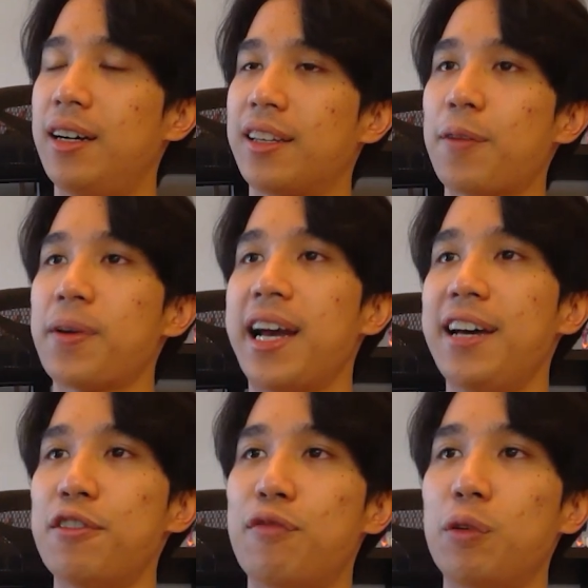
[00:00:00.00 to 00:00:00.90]
Can we
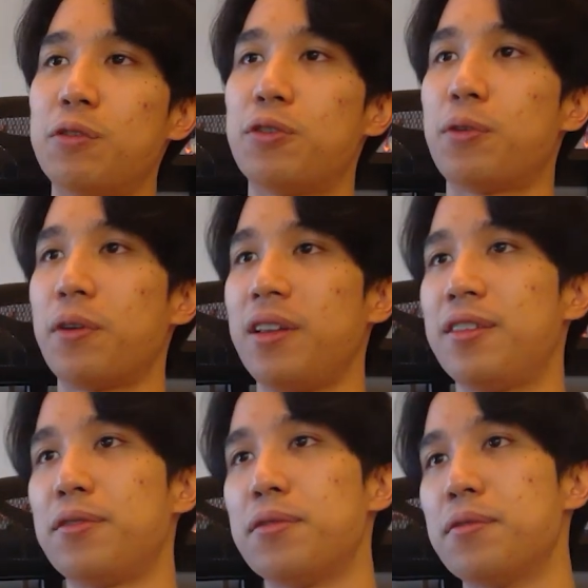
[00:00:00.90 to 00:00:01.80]
add a full tutorial
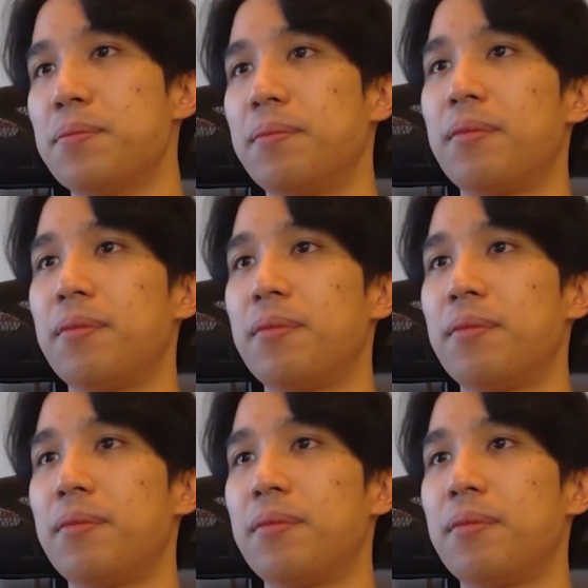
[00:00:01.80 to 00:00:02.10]
into